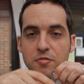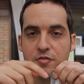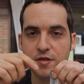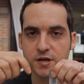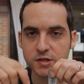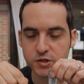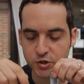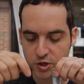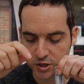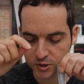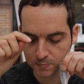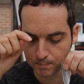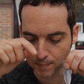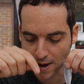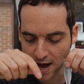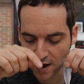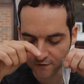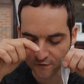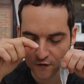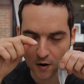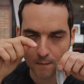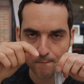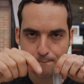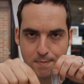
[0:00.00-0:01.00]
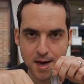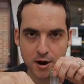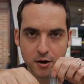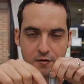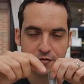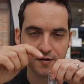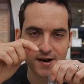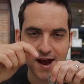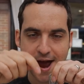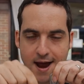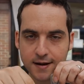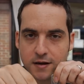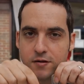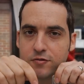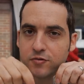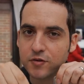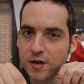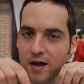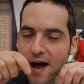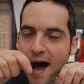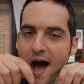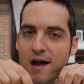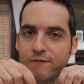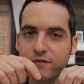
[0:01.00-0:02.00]
This is by far better than
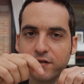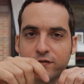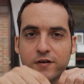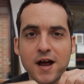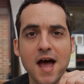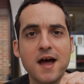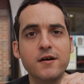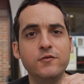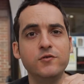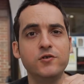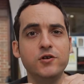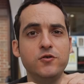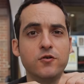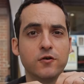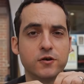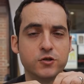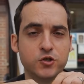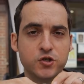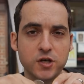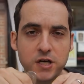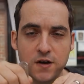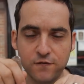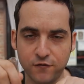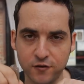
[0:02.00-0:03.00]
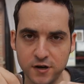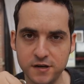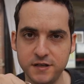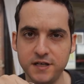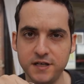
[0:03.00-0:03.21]
anything I've ever had in New York City for